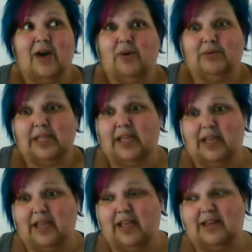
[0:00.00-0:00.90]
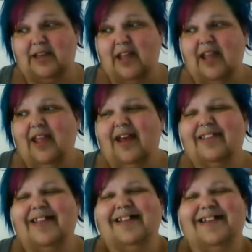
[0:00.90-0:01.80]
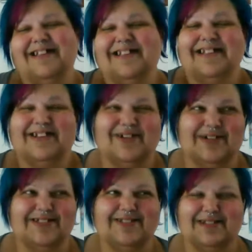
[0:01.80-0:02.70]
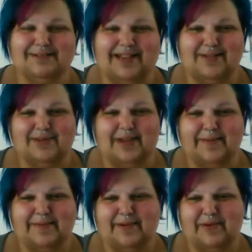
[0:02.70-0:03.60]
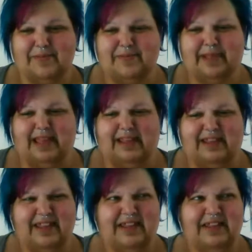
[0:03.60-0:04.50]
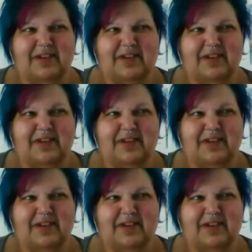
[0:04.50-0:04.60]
I can't hold it. And Chris sometimes will come in my room like,